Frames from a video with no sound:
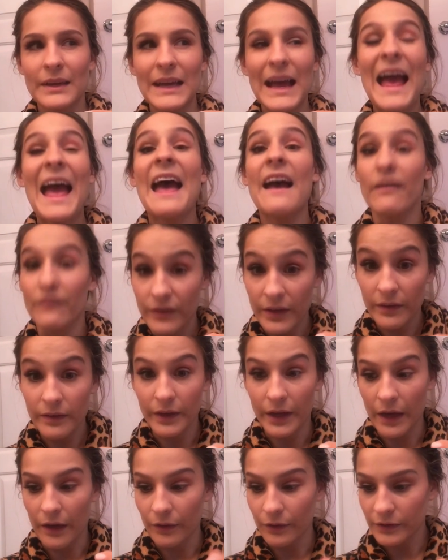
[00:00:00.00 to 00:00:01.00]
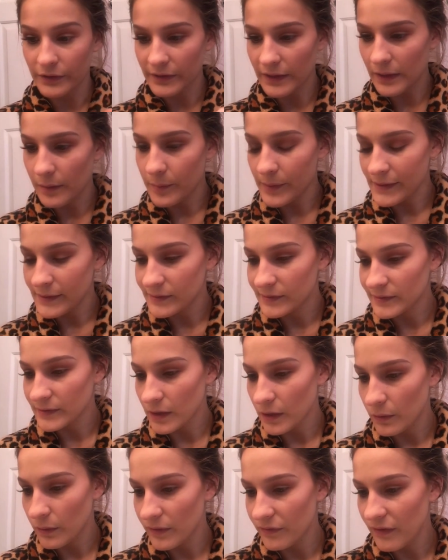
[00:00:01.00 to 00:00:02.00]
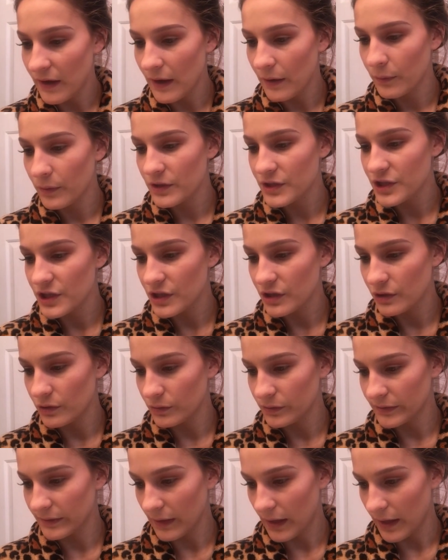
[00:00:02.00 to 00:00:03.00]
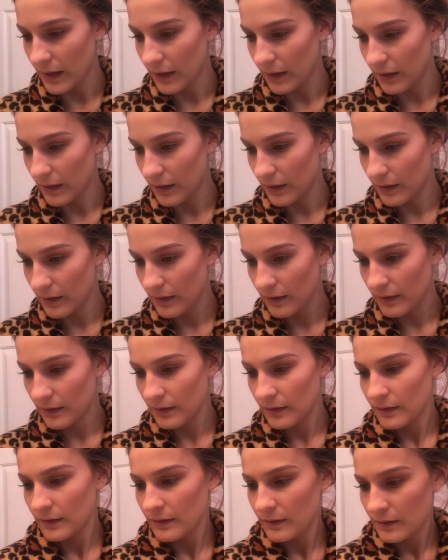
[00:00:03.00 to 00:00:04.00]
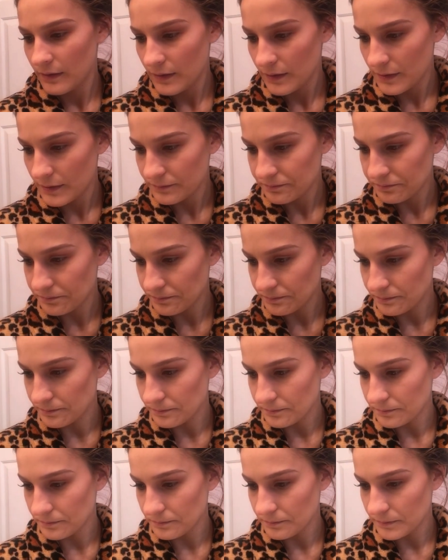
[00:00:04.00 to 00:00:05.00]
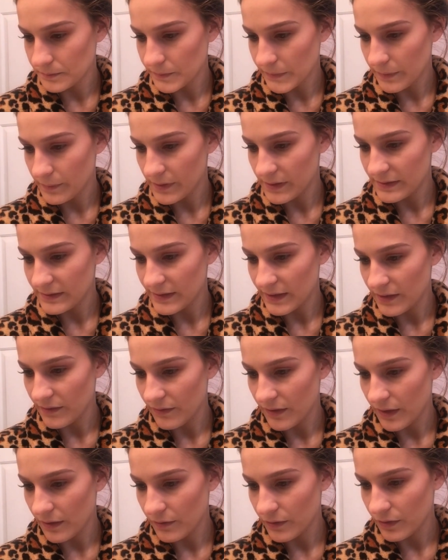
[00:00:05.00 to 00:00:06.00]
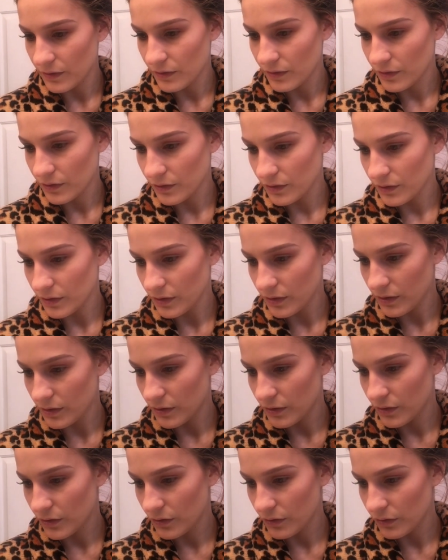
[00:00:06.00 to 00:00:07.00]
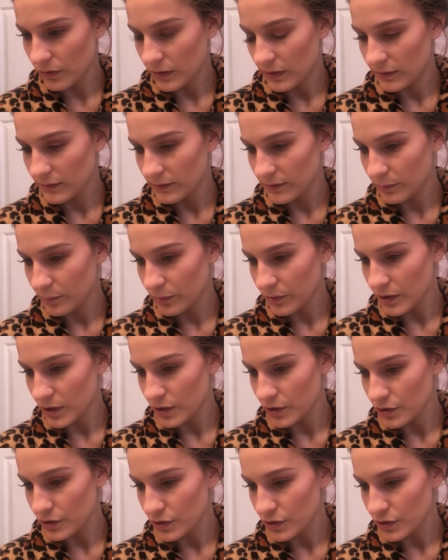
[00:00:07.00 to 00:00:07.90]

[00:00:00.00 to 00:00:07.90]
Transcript: heavy the color is going to be. So if I were to use like, let me see if I have a good crease brush.